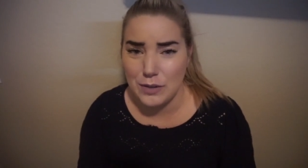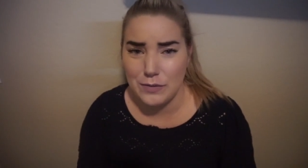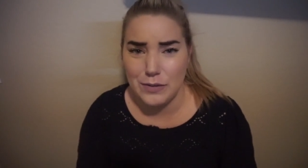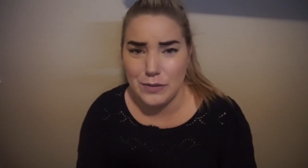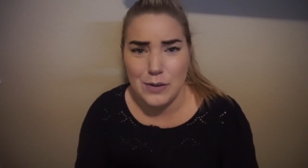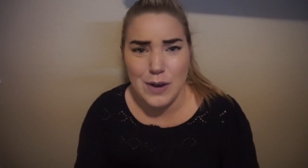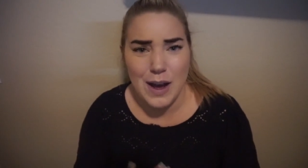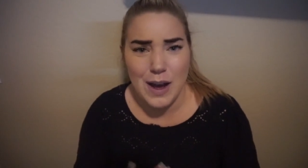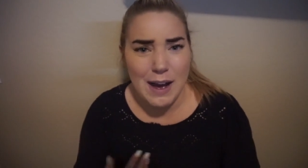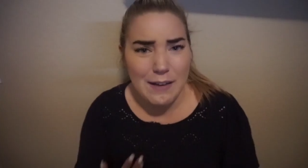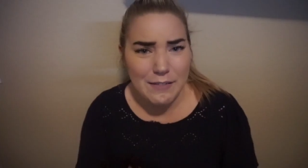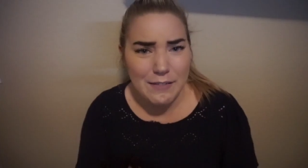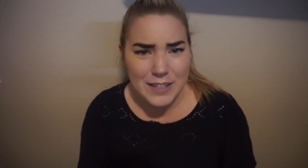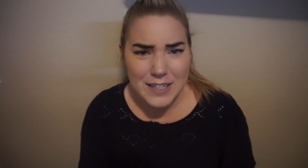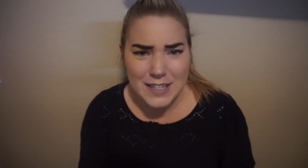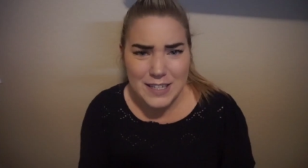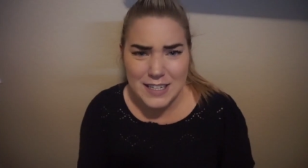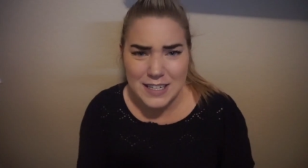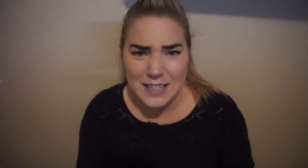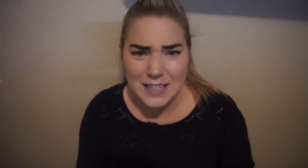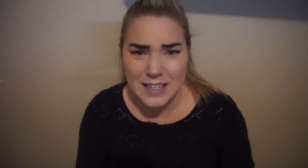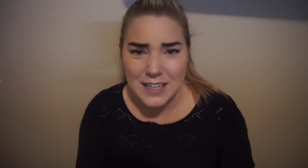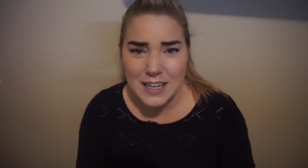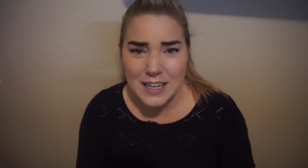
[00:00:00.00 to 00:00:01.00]
If you haven't
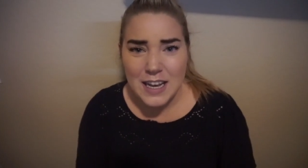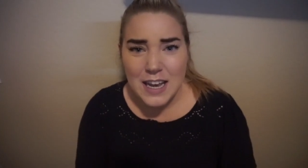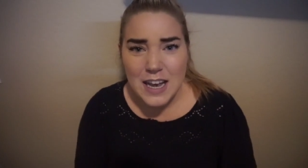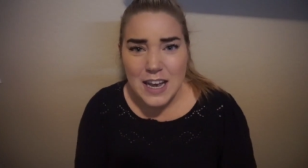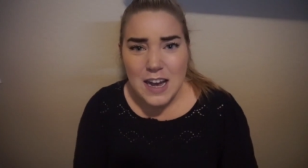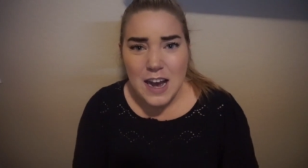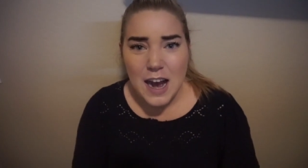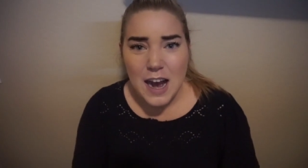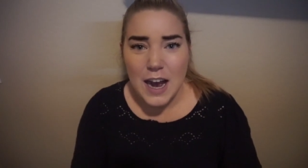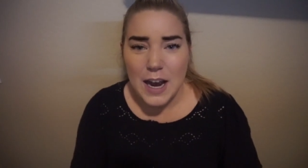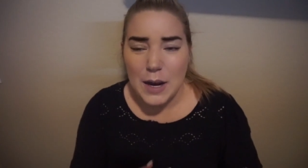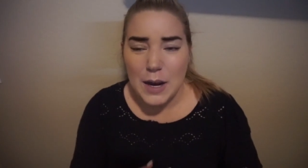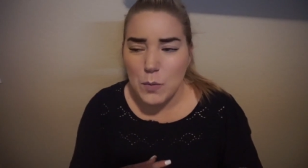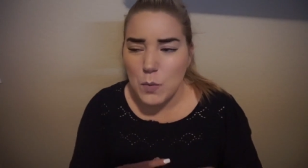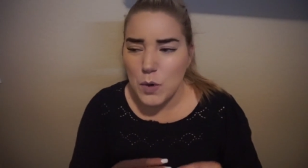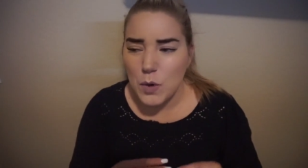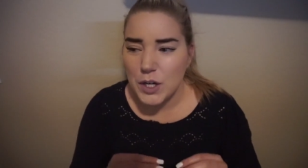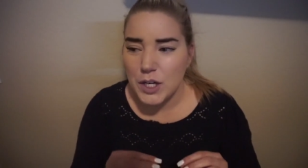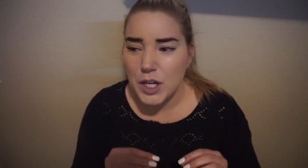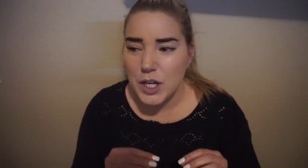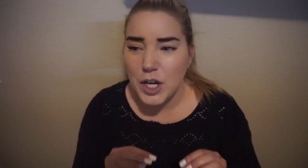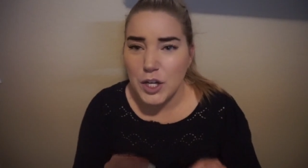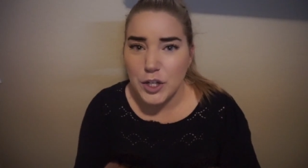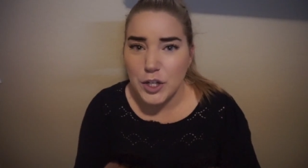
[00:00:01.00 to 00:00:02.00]
seen it, I
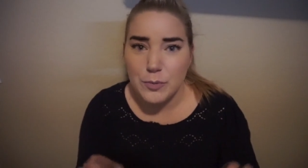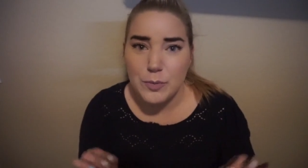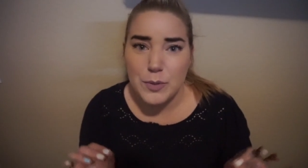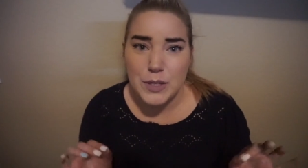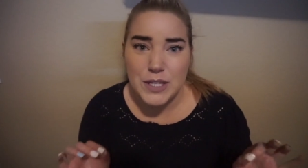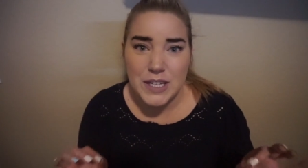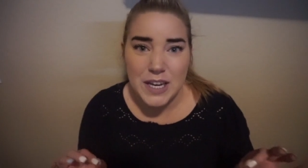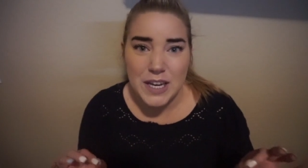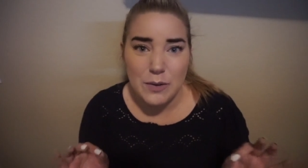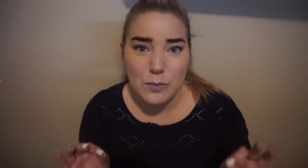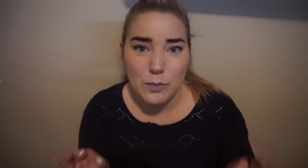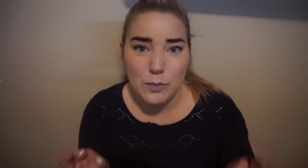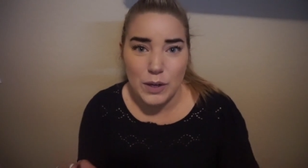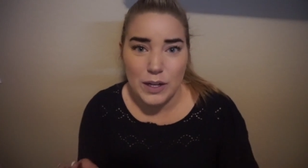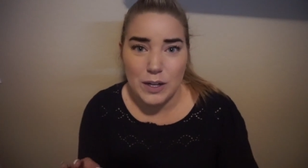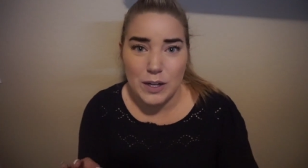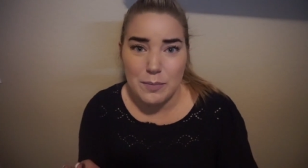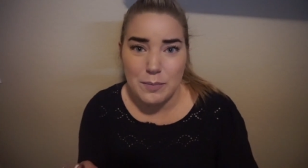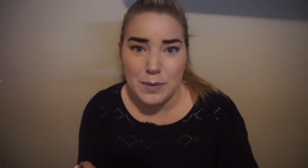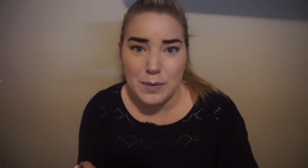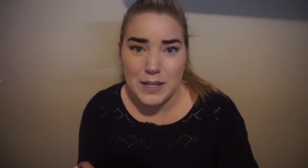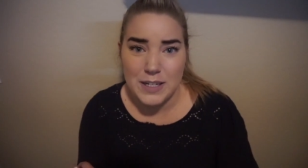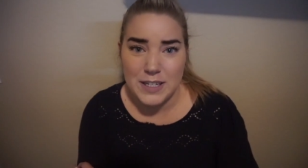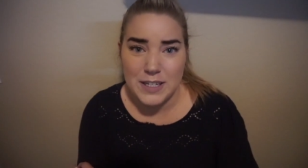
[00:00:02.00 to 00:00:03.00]
100%
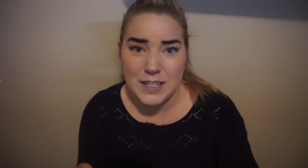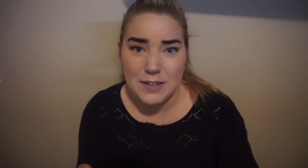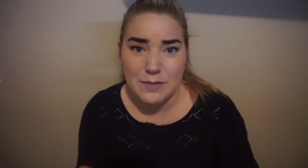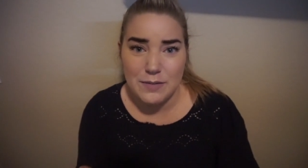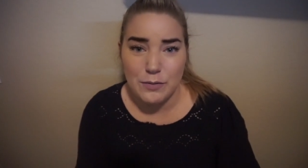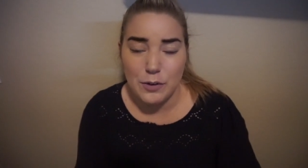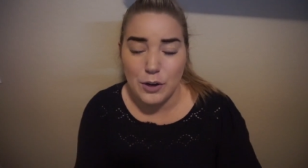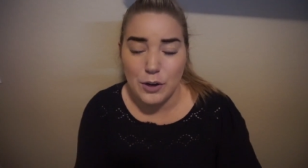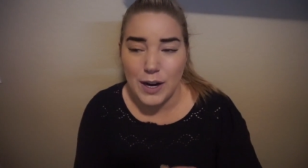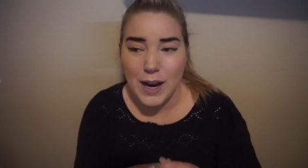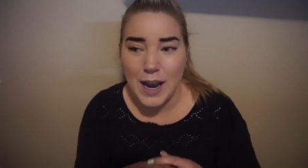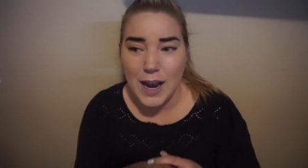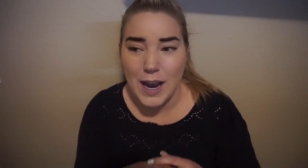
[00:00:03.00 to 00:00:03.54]
recommend it for